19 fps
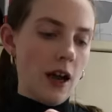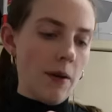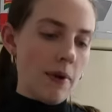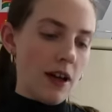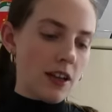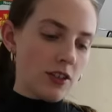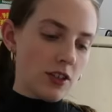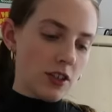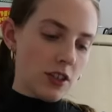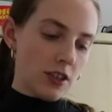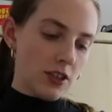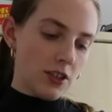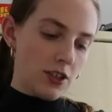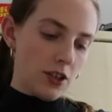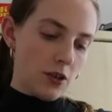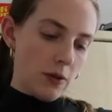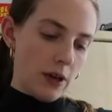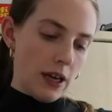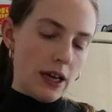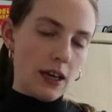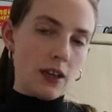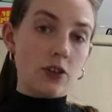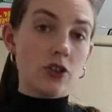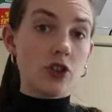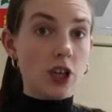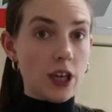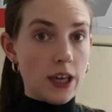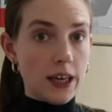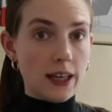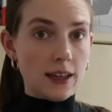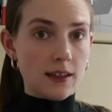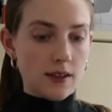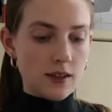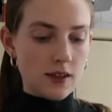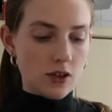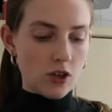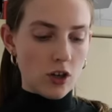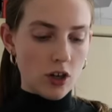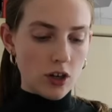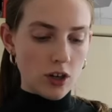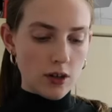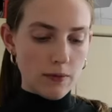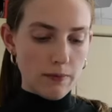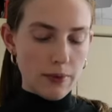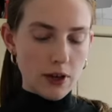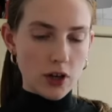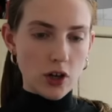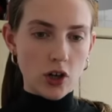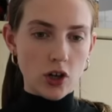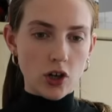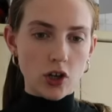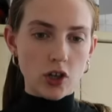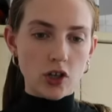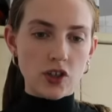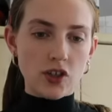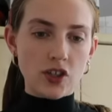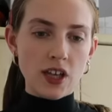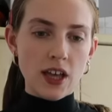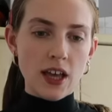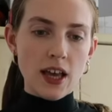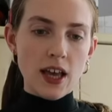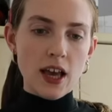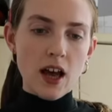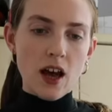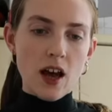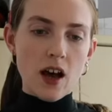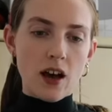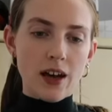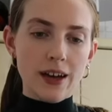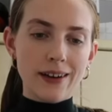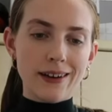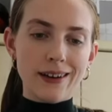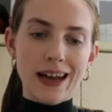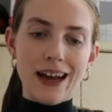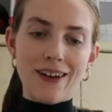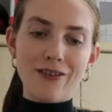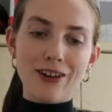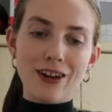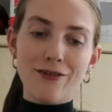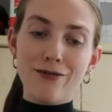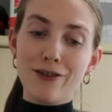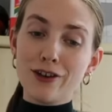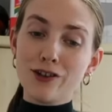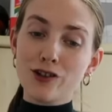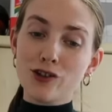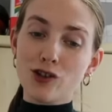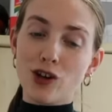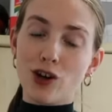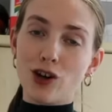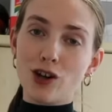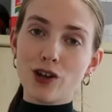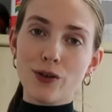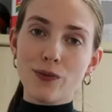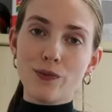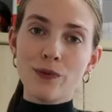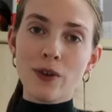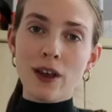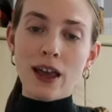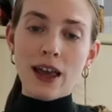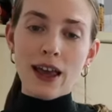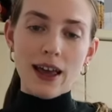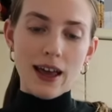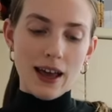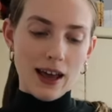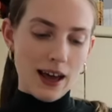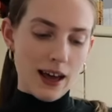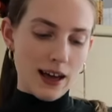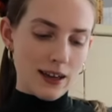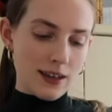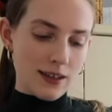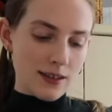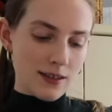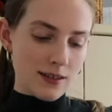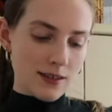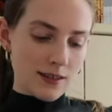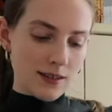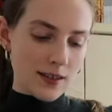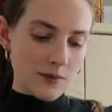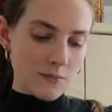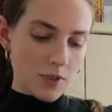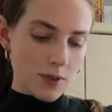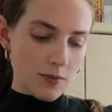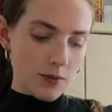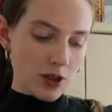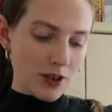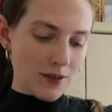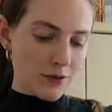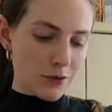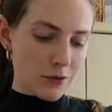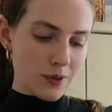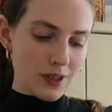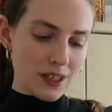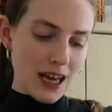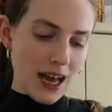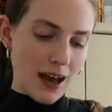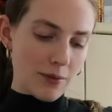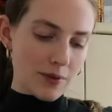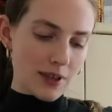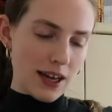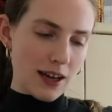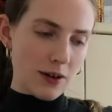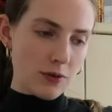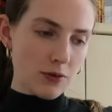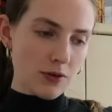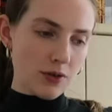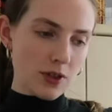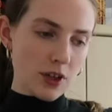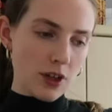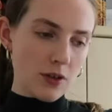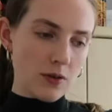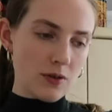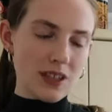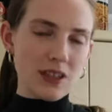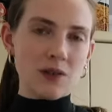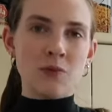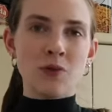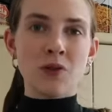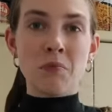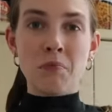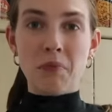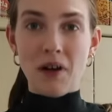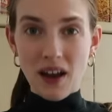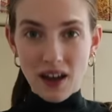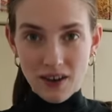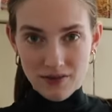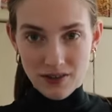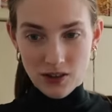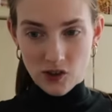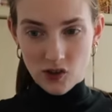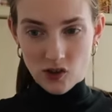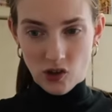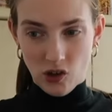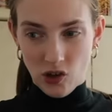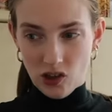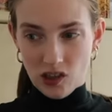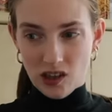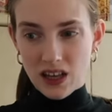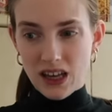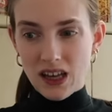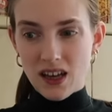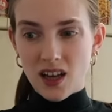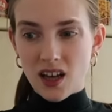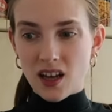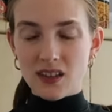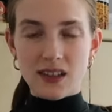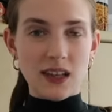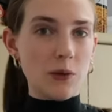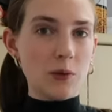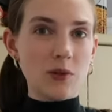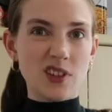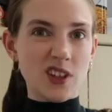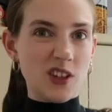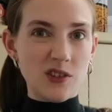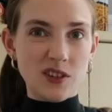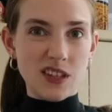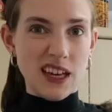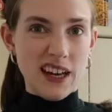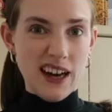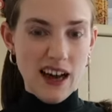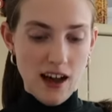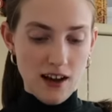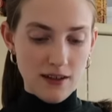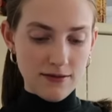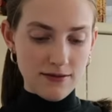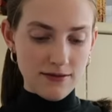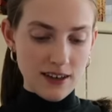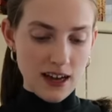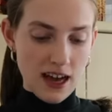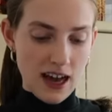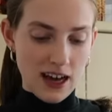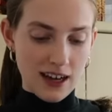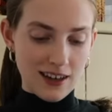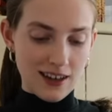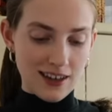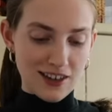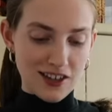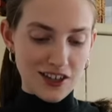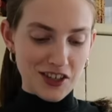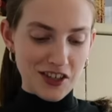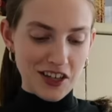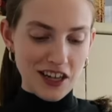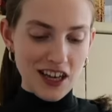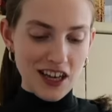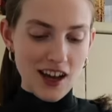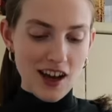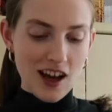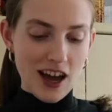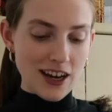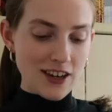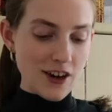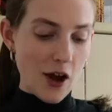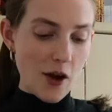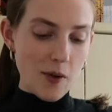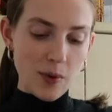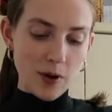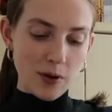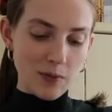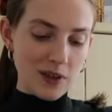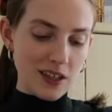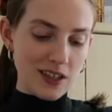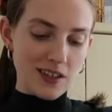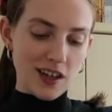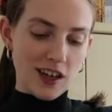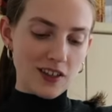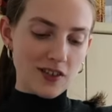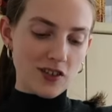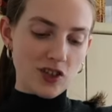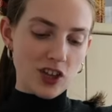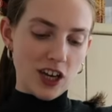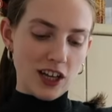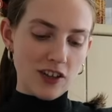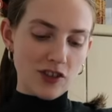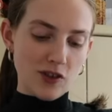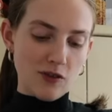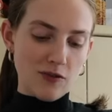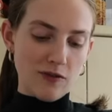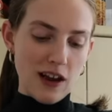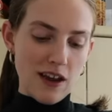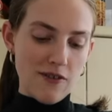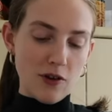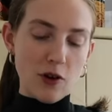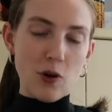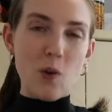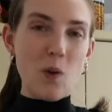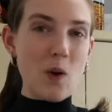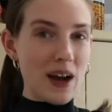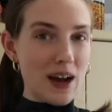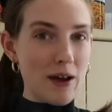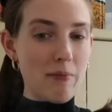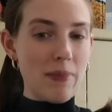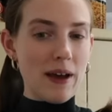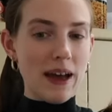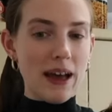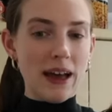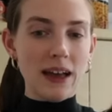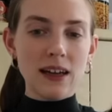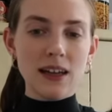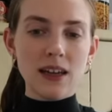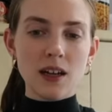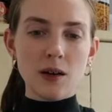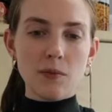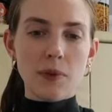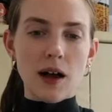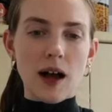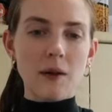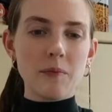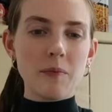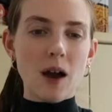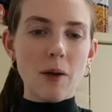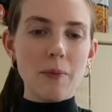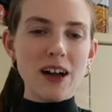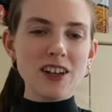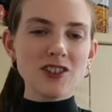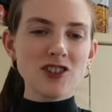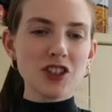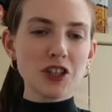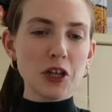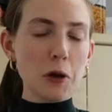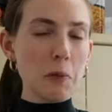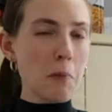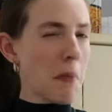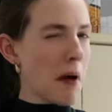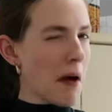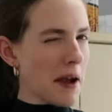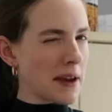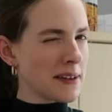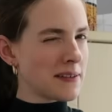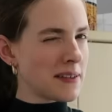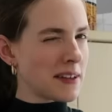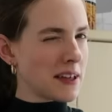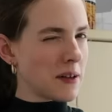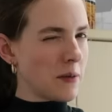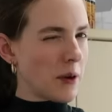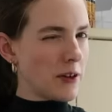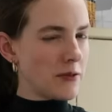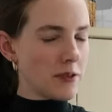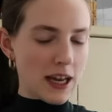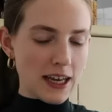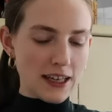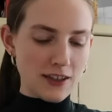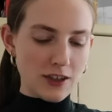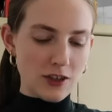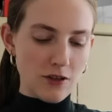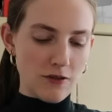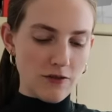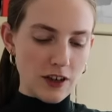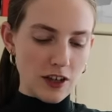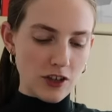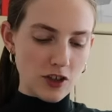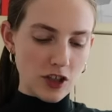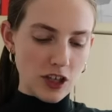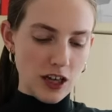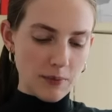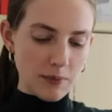I'm actually doing chicken stock because I don't have any fish stock and sometimes you have to adapt. I also didn't want to buy fish stock because I wouldn't use it enough and I know it probably does change the flavour quite a bit, but I'm actually don't mind that it won't taste too fishy.